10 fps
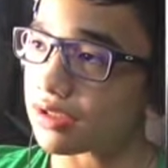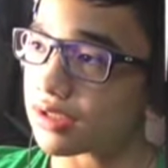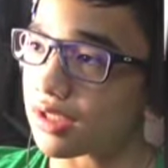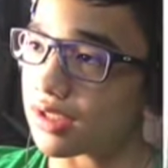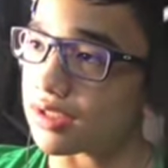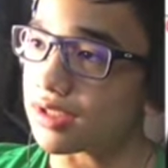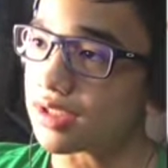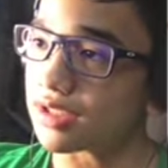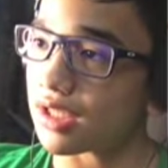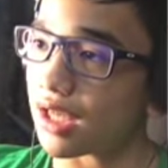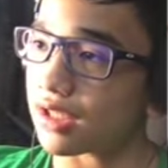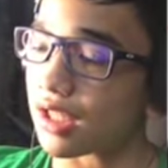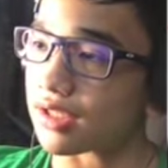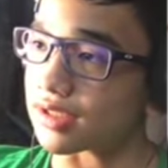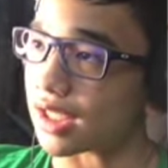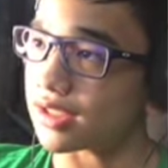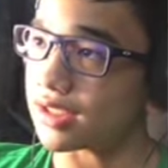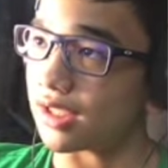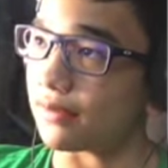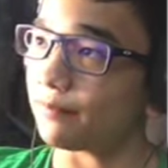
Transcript: tendencies and anxiety.